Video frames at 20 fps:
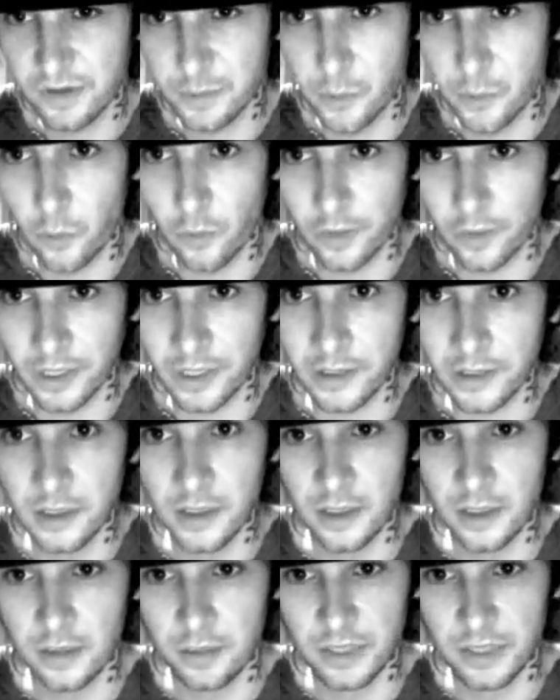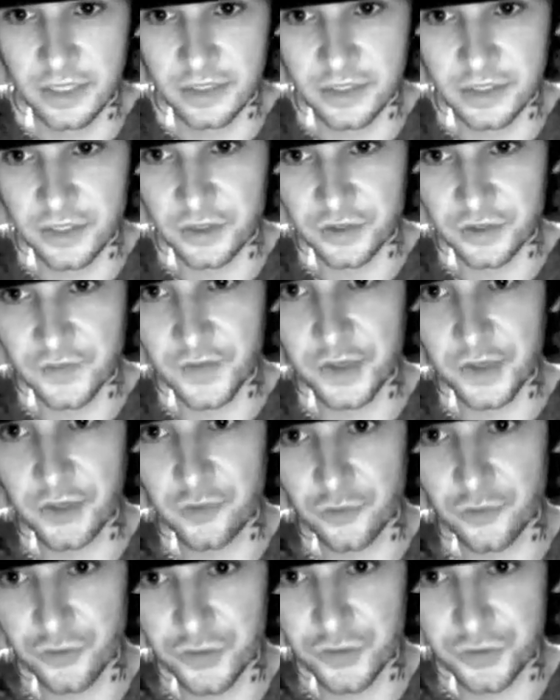boring. But it's very
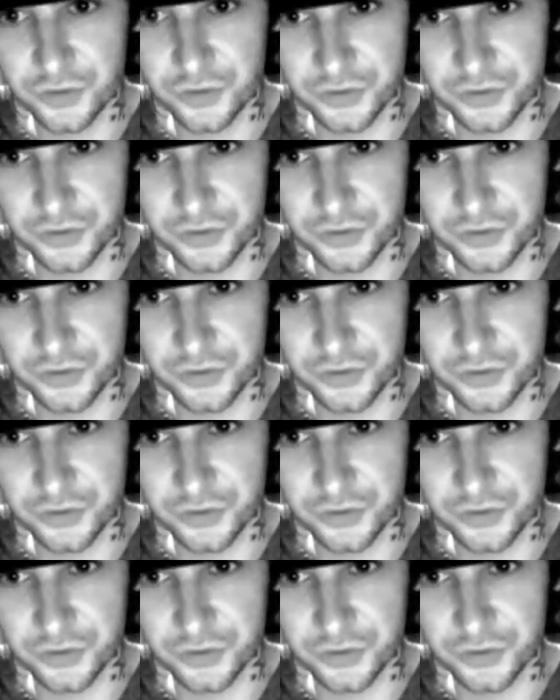crucial